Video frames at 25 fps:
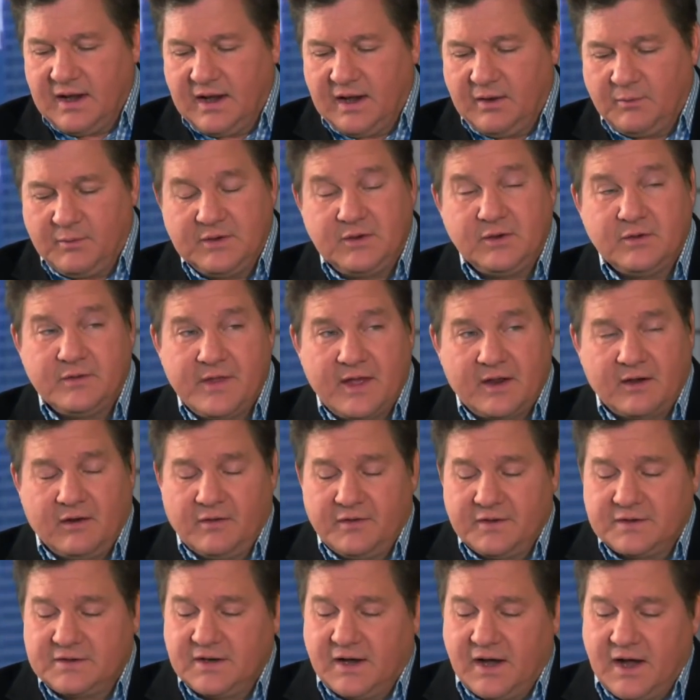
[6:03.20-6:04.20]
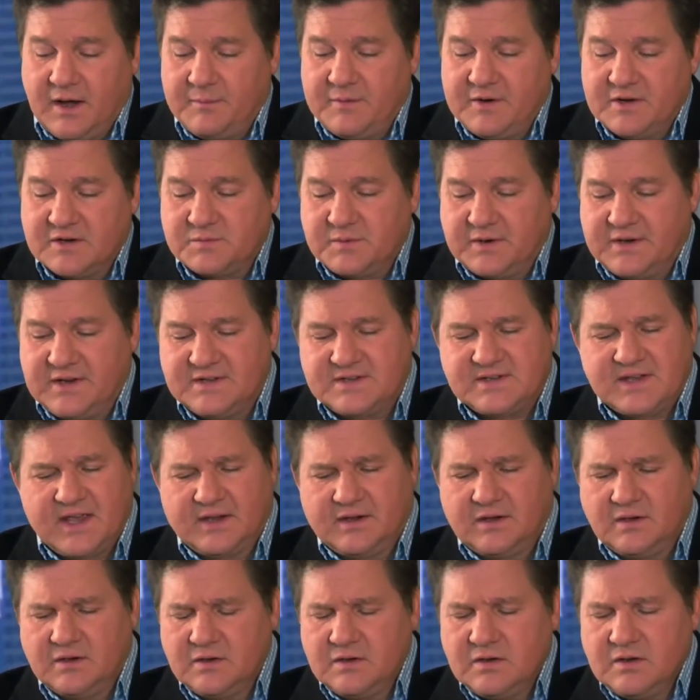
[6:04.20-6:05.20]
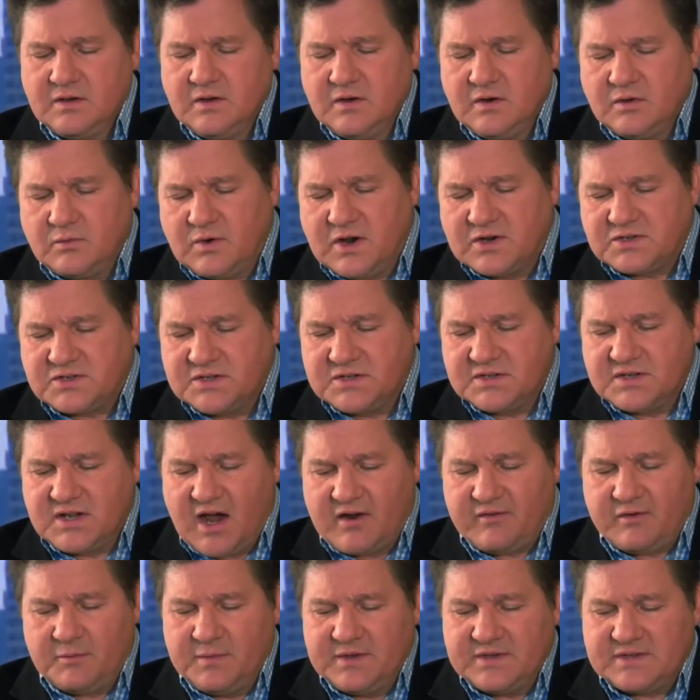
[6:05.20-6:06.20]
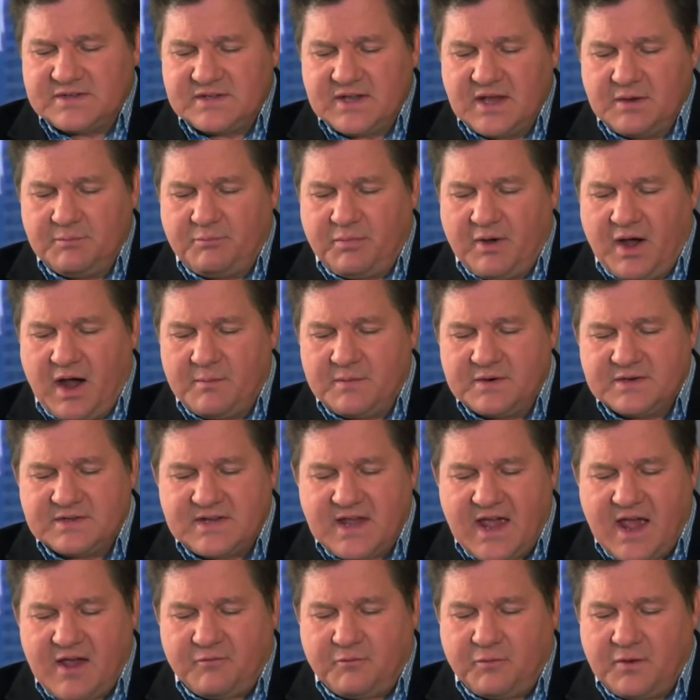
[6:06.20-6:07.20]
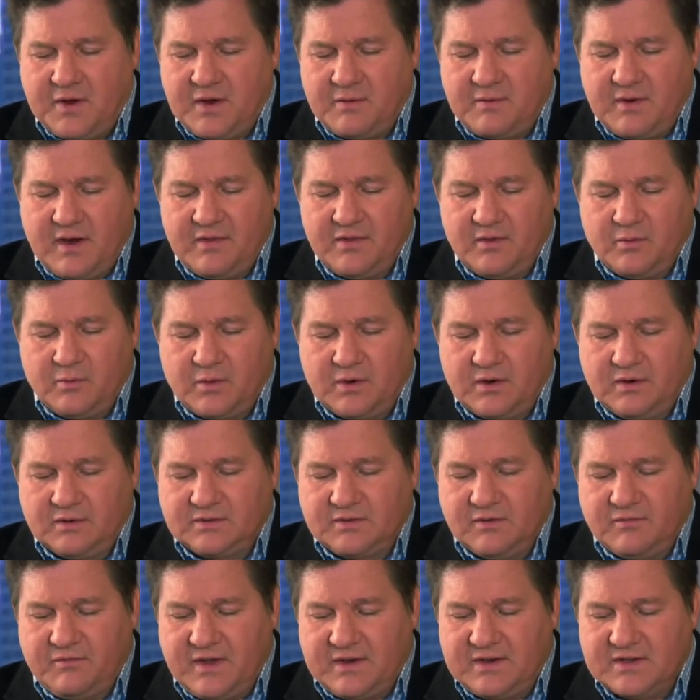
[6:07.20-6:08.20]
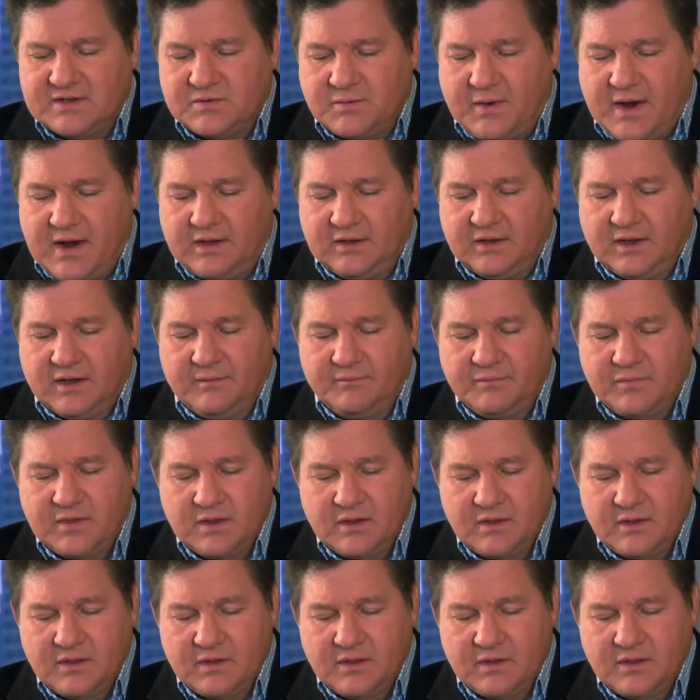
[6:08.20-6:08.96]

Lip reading: We do that all the time. Here's what he said. Russia's government sent bombers halfway around the world to Venezuela.